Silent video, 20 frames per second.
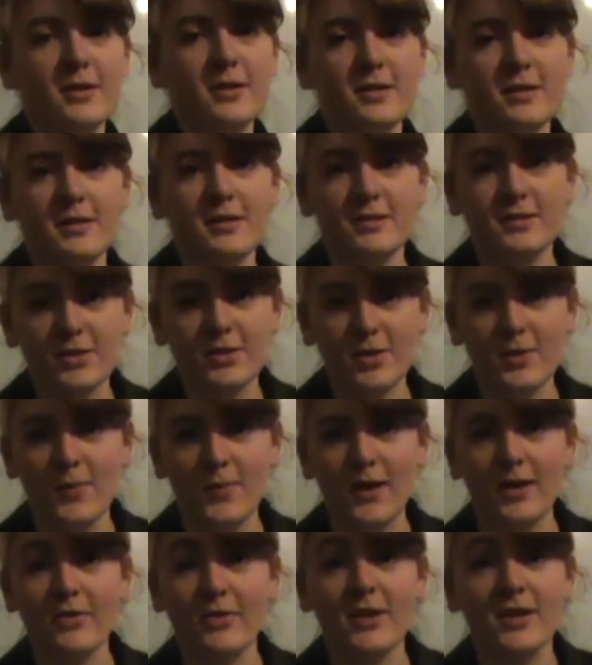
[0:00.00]
to tell you
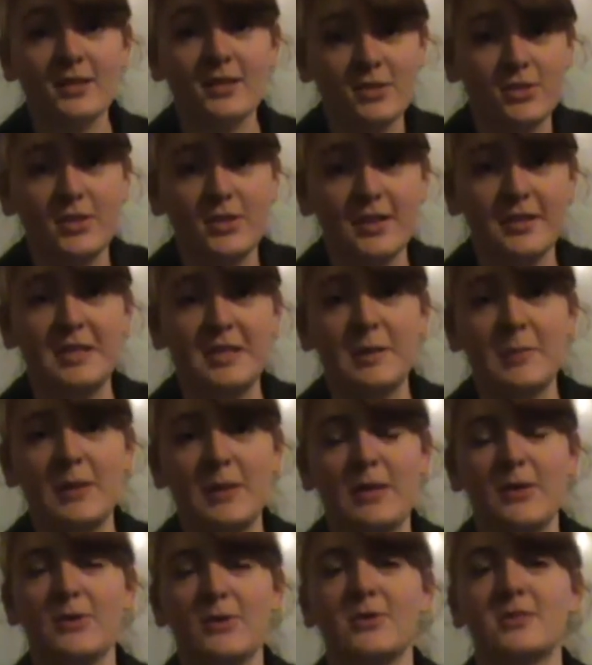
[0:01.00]
my grades, you need to tell
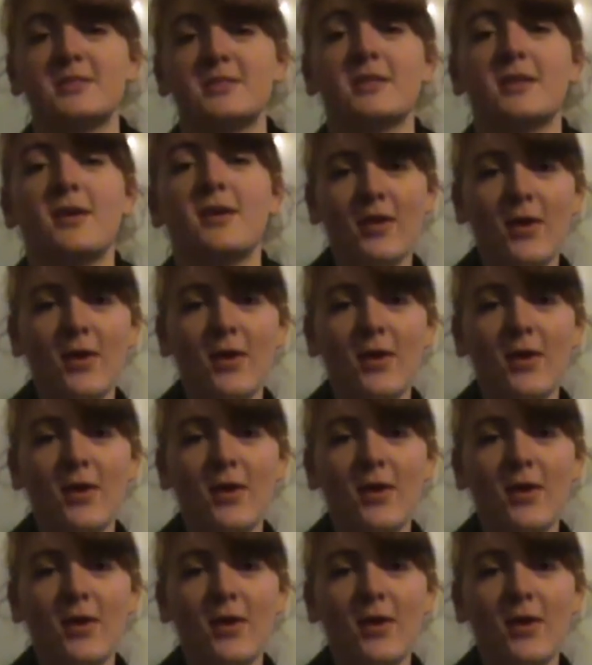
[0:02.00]
me yours.